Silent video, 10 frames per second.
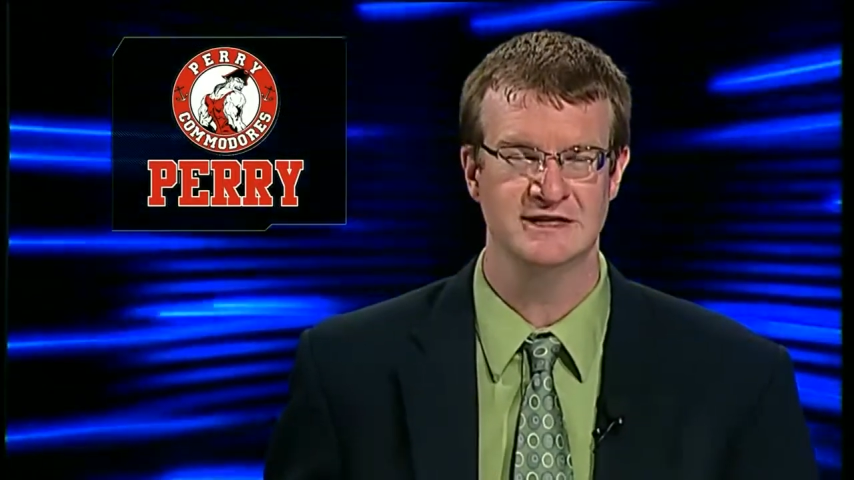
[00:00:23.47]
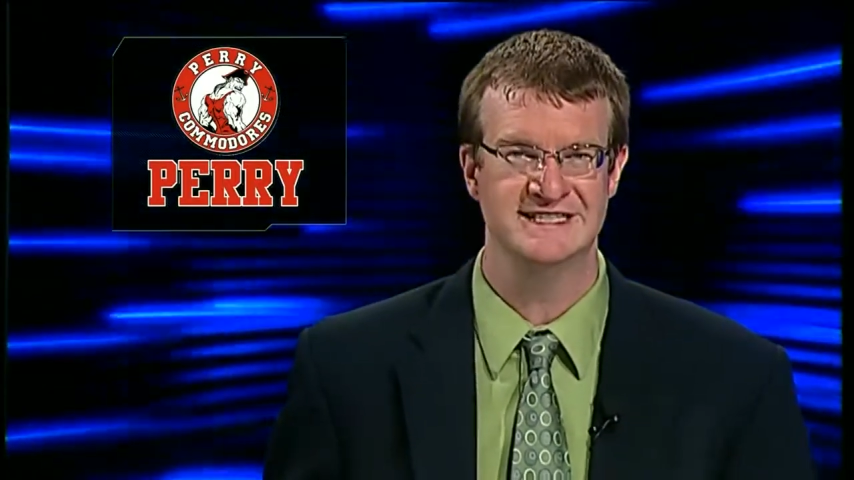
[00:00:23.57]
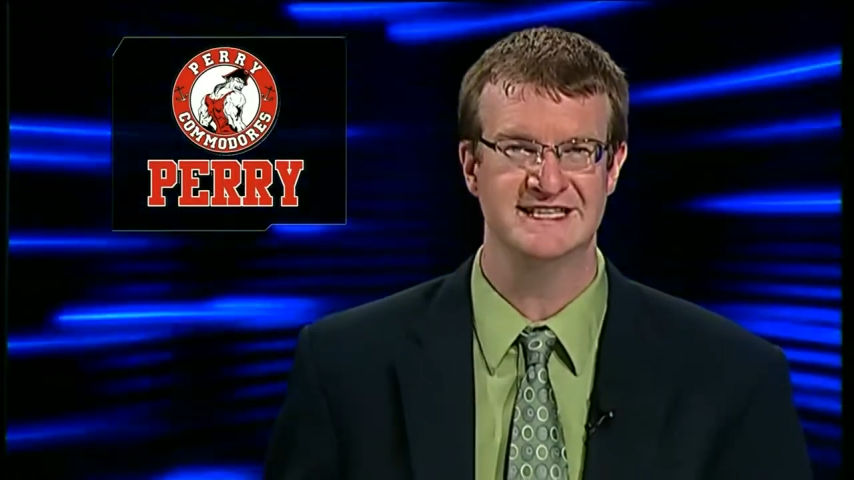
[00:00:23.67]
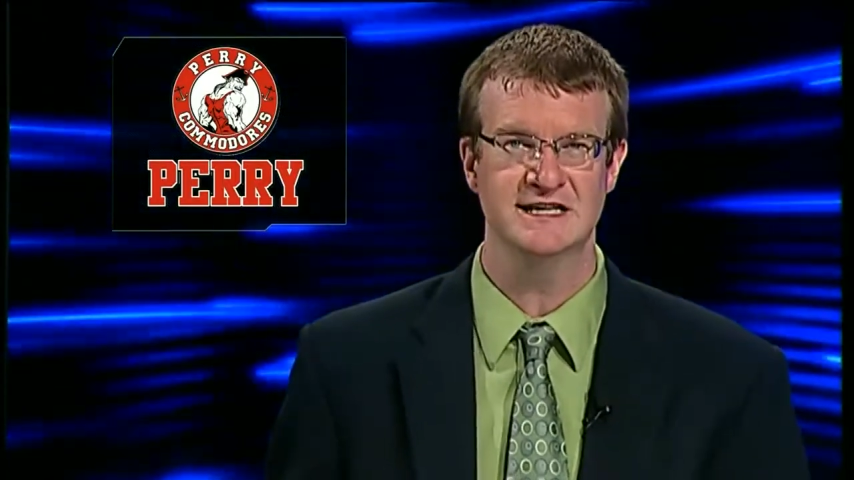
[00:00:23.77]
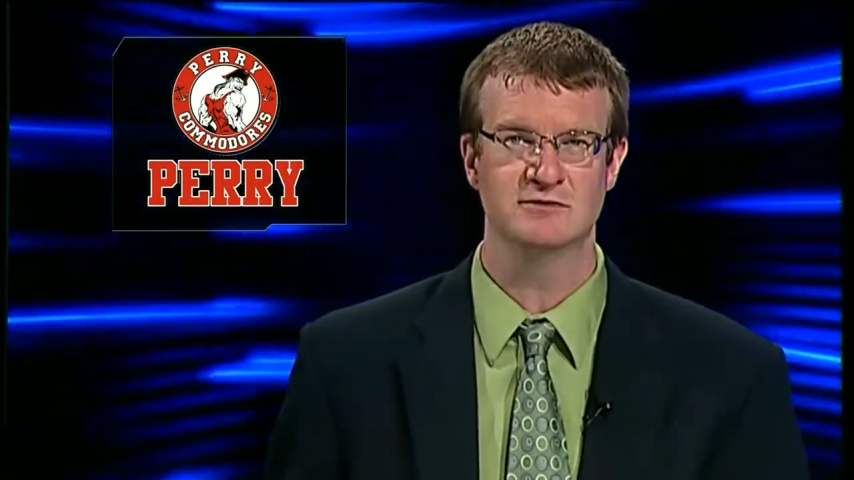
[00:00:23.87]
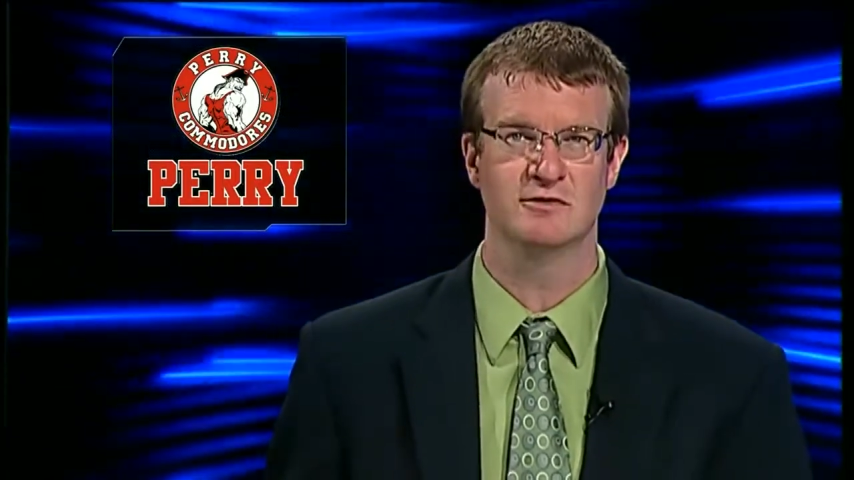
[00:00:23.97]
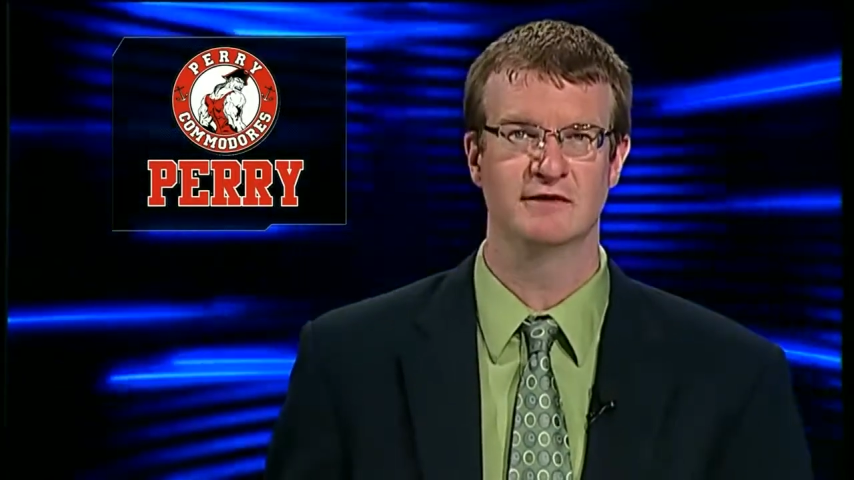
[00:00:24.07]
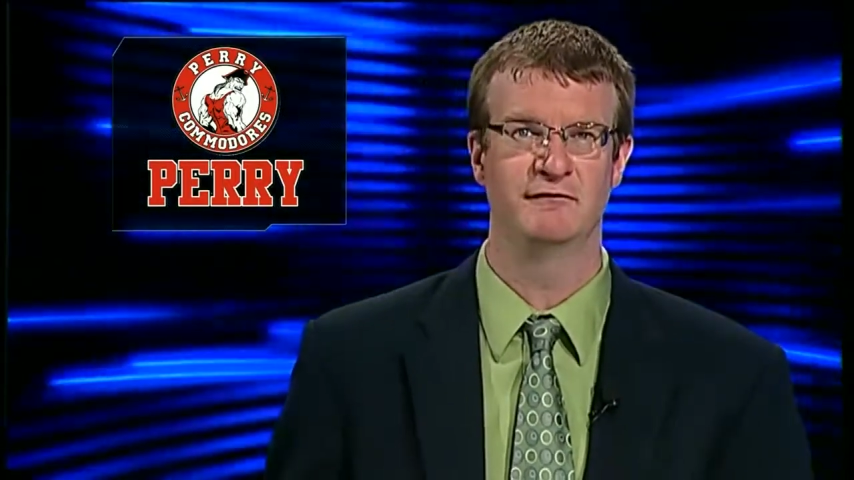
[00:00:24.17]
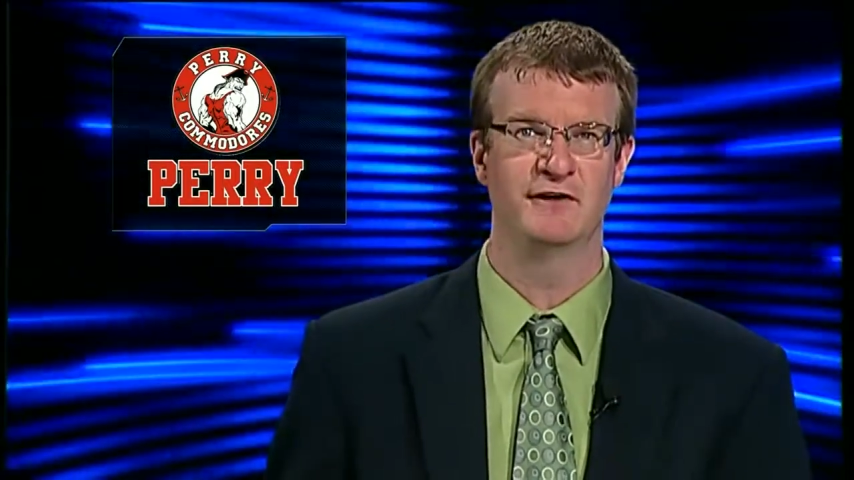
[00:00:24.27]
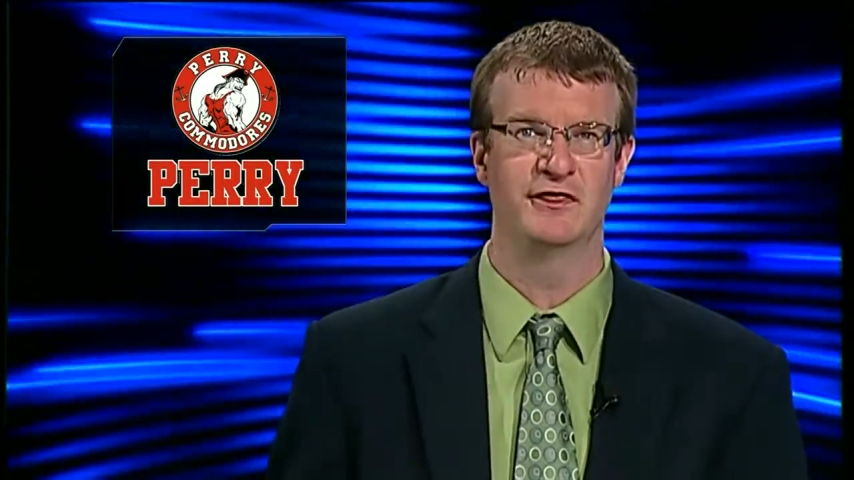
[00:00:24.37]
six-run
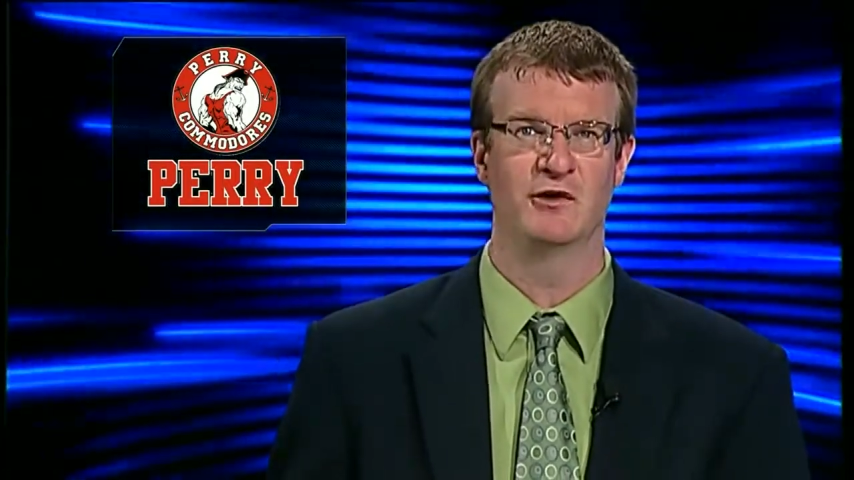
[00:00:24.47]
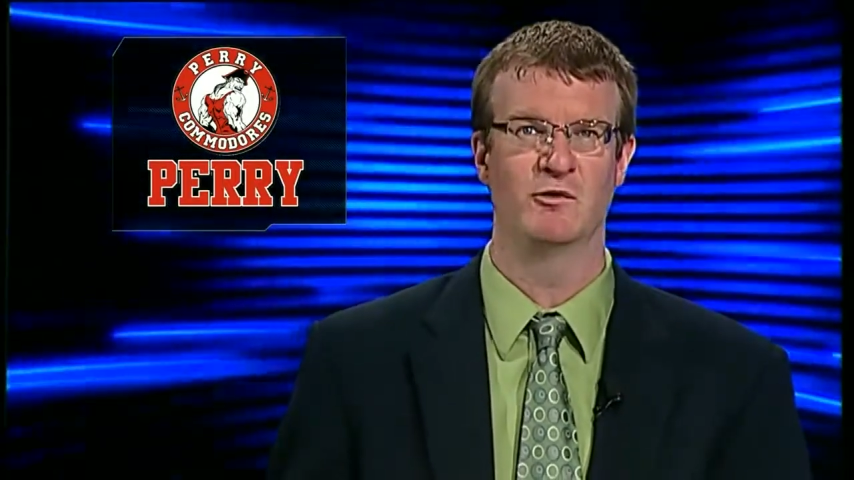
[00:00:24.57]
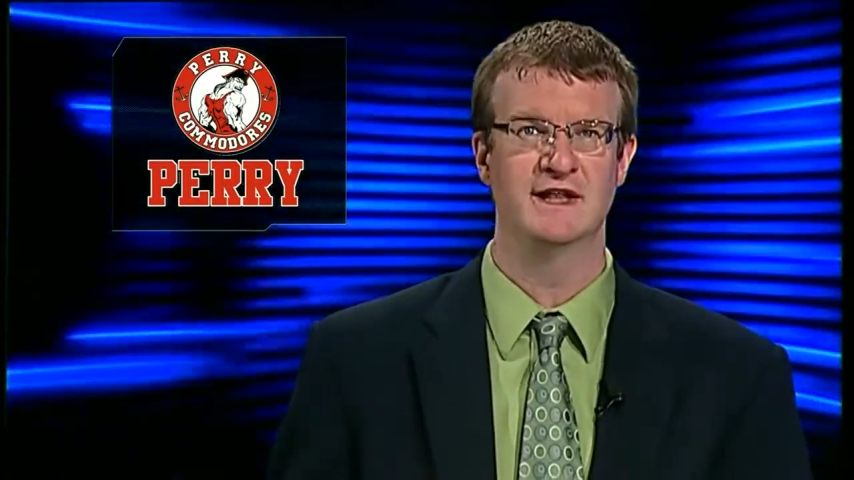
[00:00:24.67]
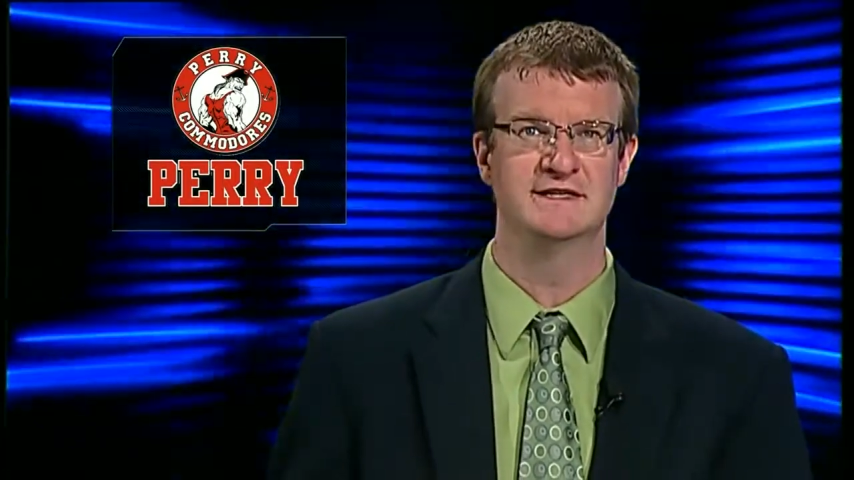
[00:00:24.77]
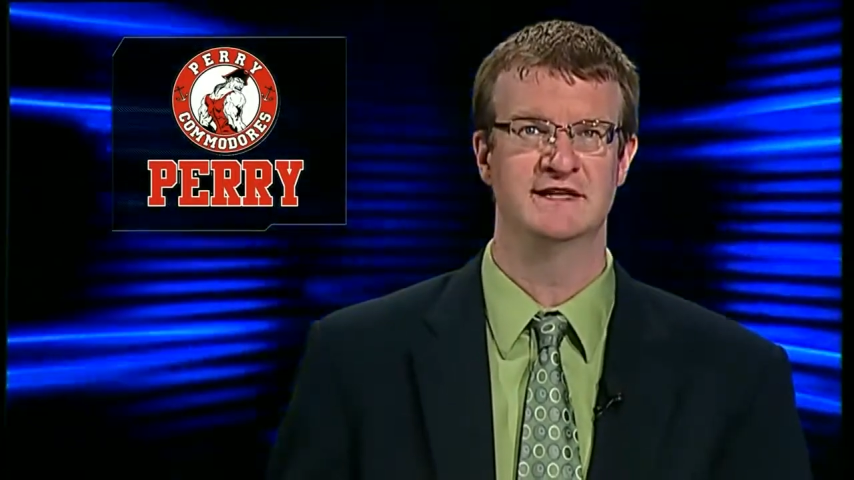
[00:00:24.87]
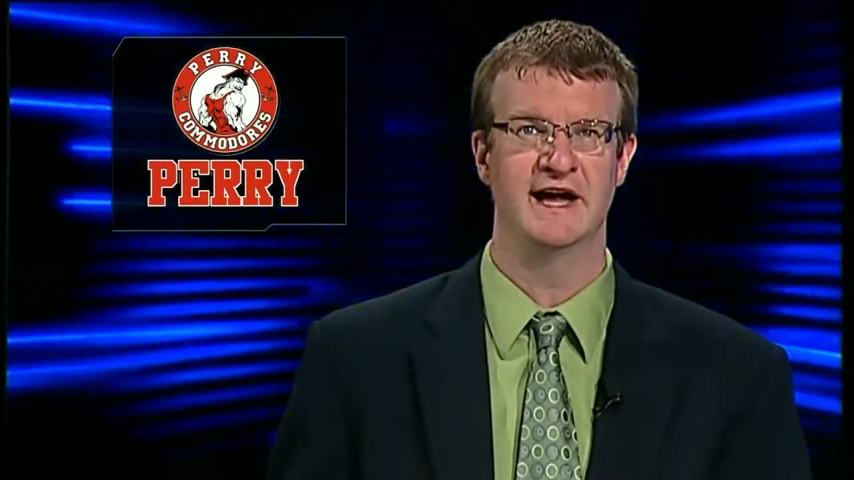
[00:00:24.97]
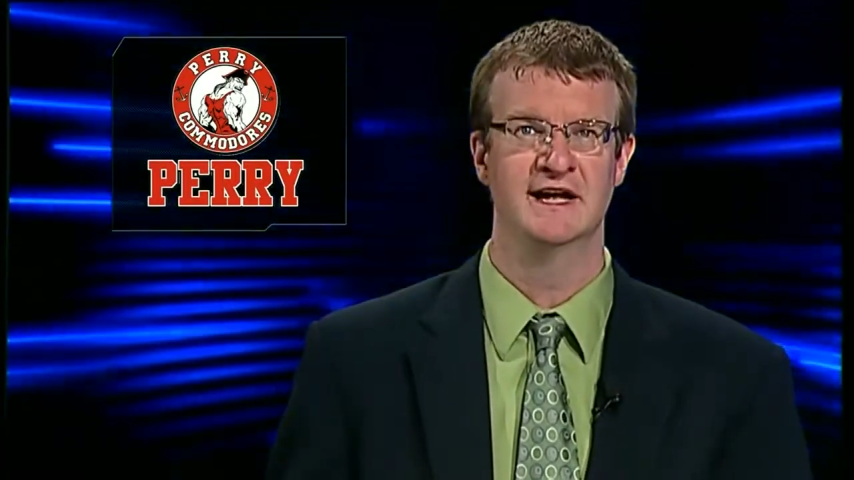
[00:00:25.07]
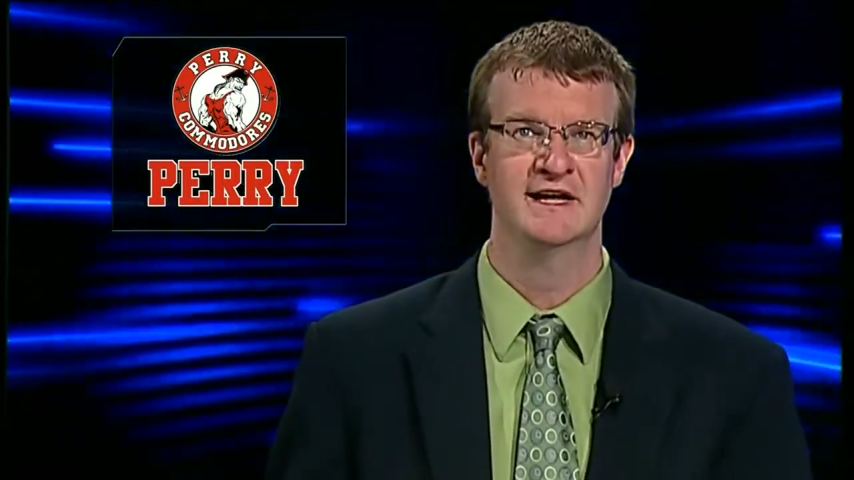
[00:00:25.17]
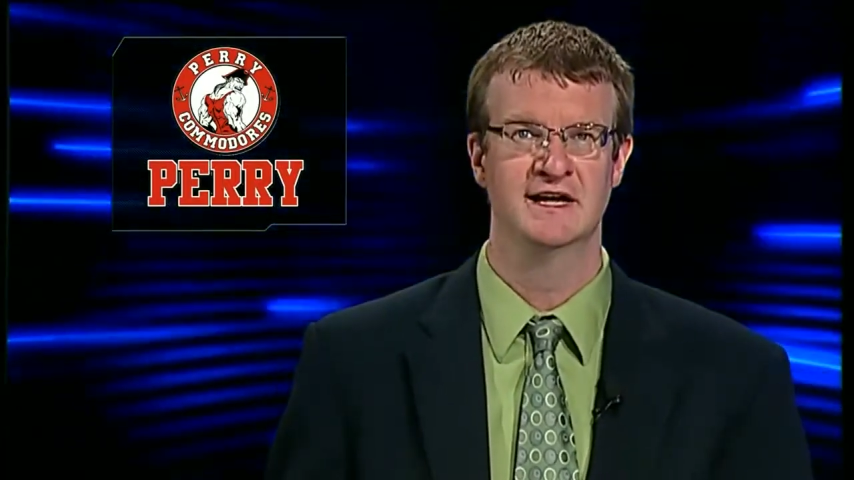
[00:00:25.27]
fifth on Wednesday in